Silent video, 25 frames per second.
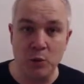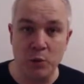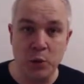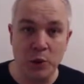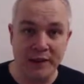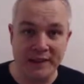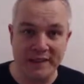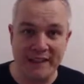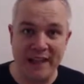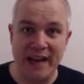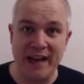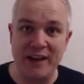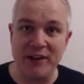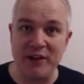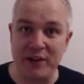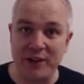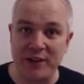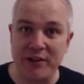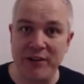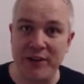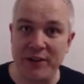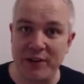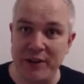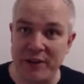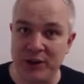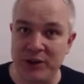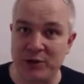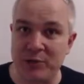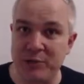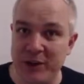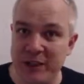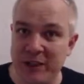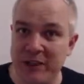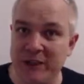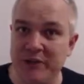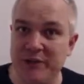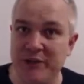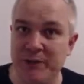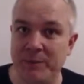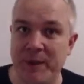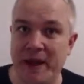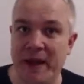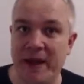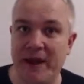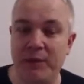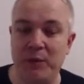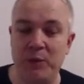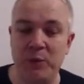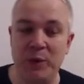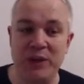we'd get another 30 odd million from
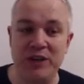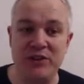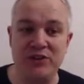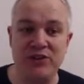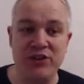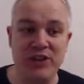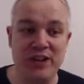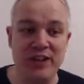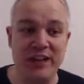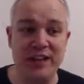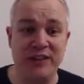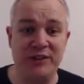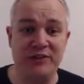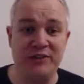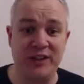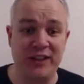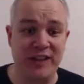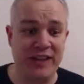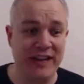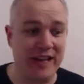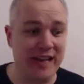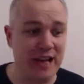that, which is